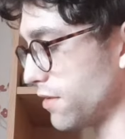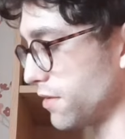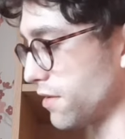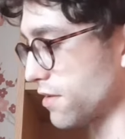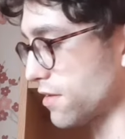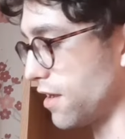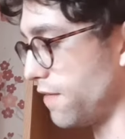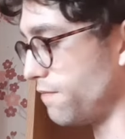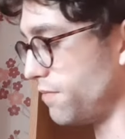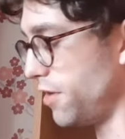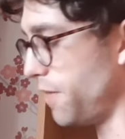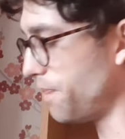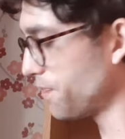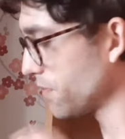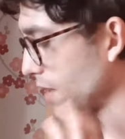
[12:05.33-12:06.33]
and stuff,
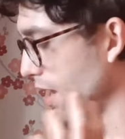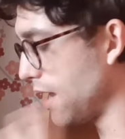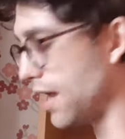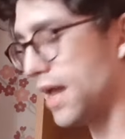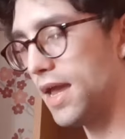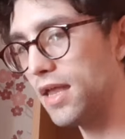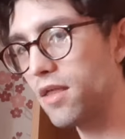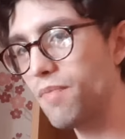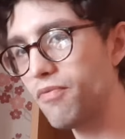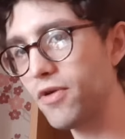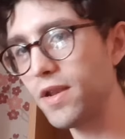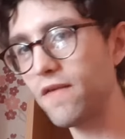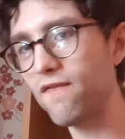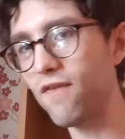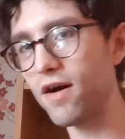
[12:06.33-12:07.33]
but it is a
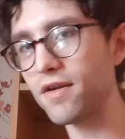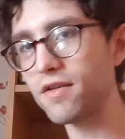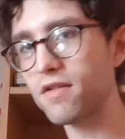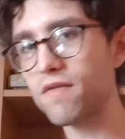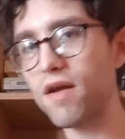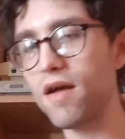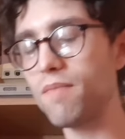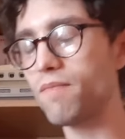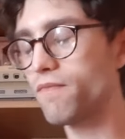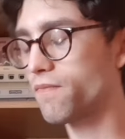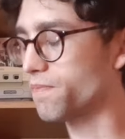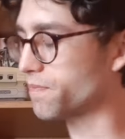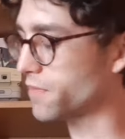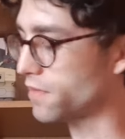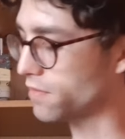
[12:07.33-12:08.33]
pretty fun
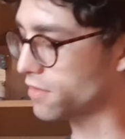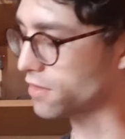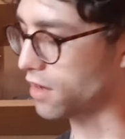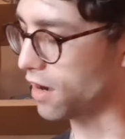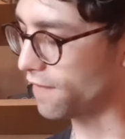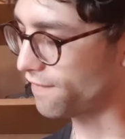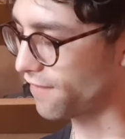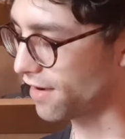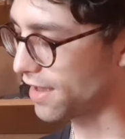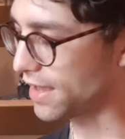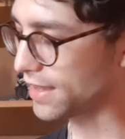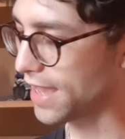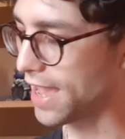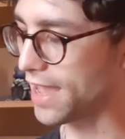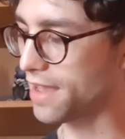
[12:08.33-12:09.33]

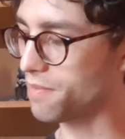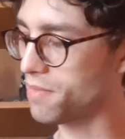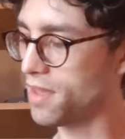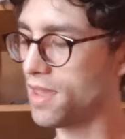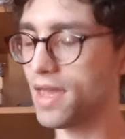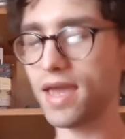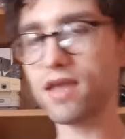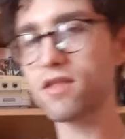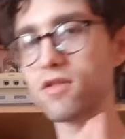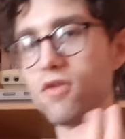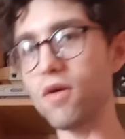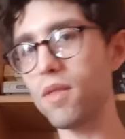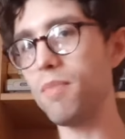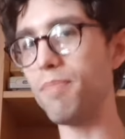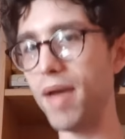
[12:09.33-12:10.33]
Starfighter game. It's
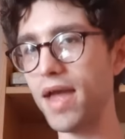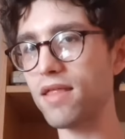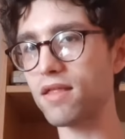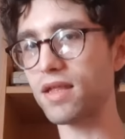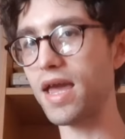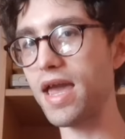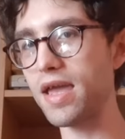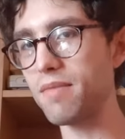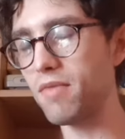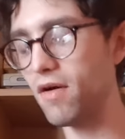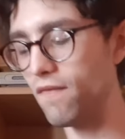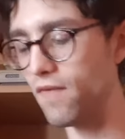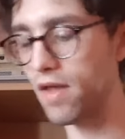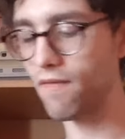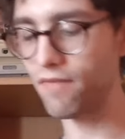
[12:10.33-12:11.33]
not the best game
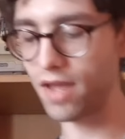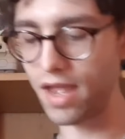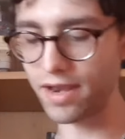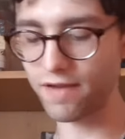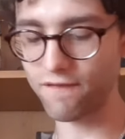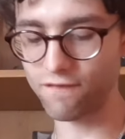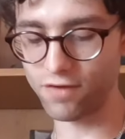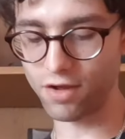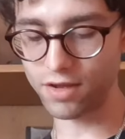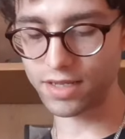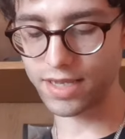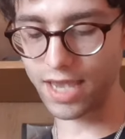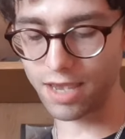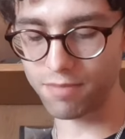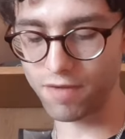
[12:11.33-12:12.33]
of any flight
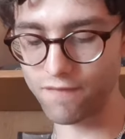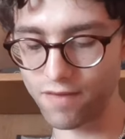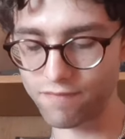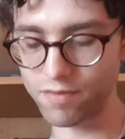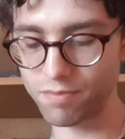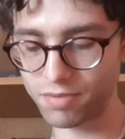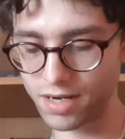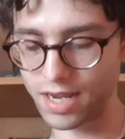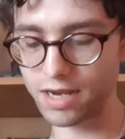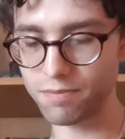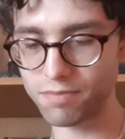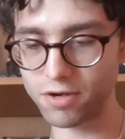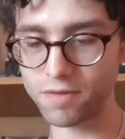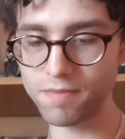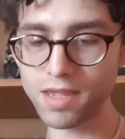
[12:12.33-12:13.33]
game I've ever played,
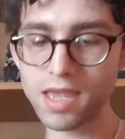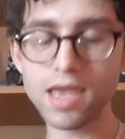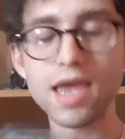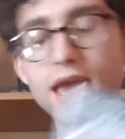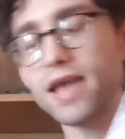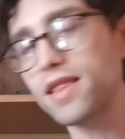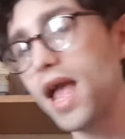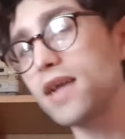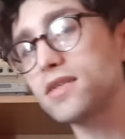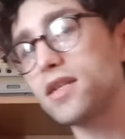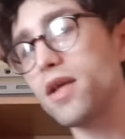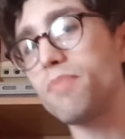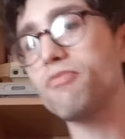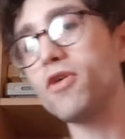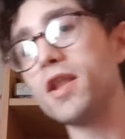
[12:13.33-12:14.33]
but it's
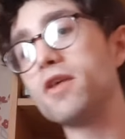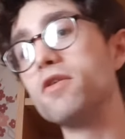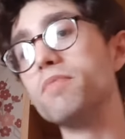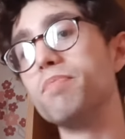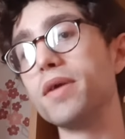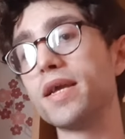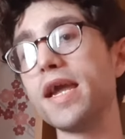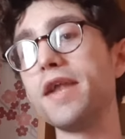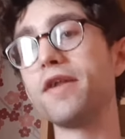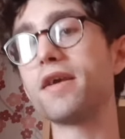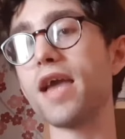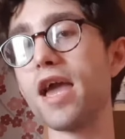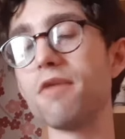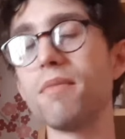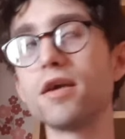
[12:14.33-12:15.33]
actually a pretty good beginner
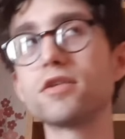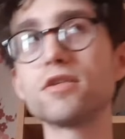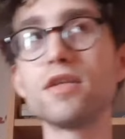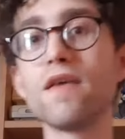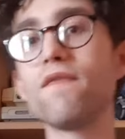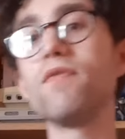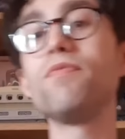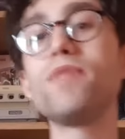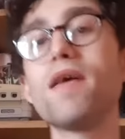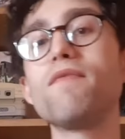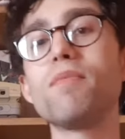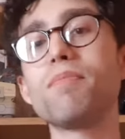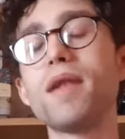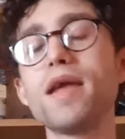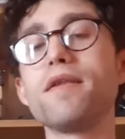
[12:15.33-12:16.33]
game actually. If you've never
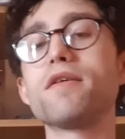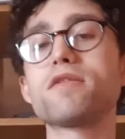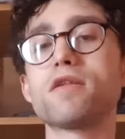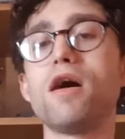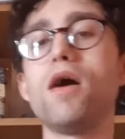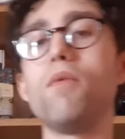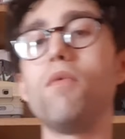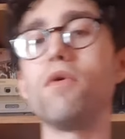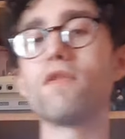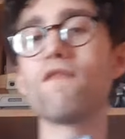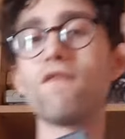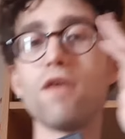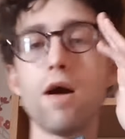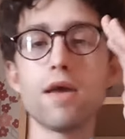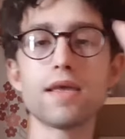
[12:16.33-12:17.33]
played a Star Wars
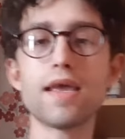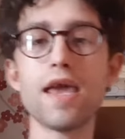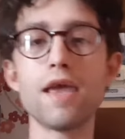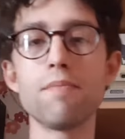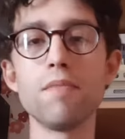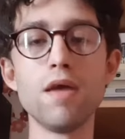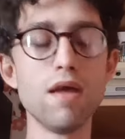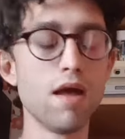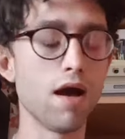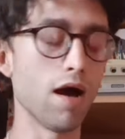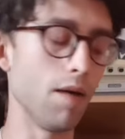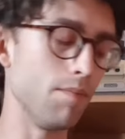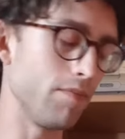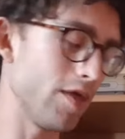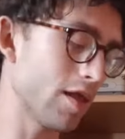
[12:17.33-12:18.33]
flight game,
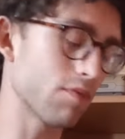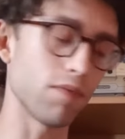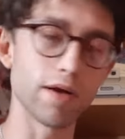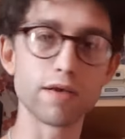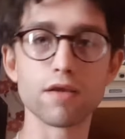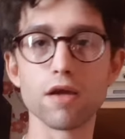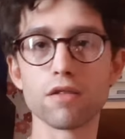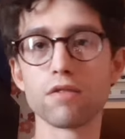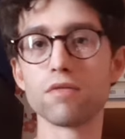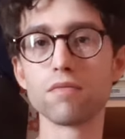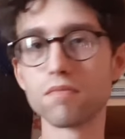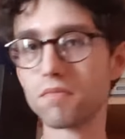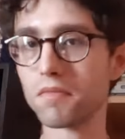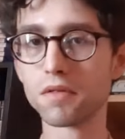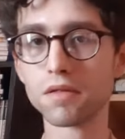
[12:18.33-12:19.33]
this one doesn't
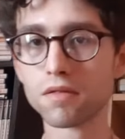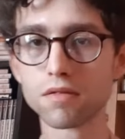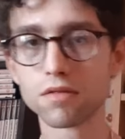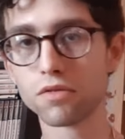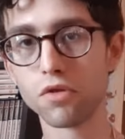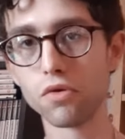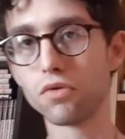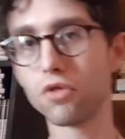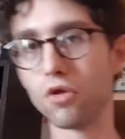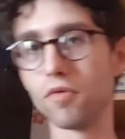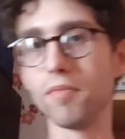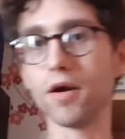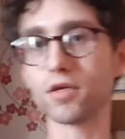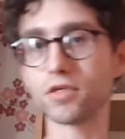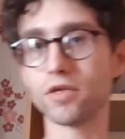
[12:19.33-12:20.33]
do too
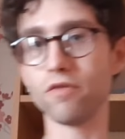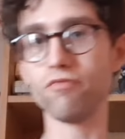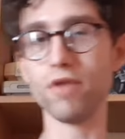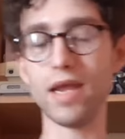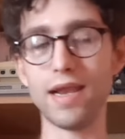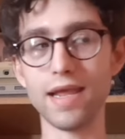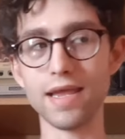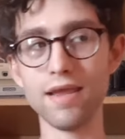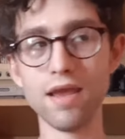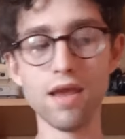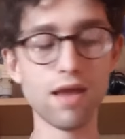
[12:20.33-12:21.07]
much to really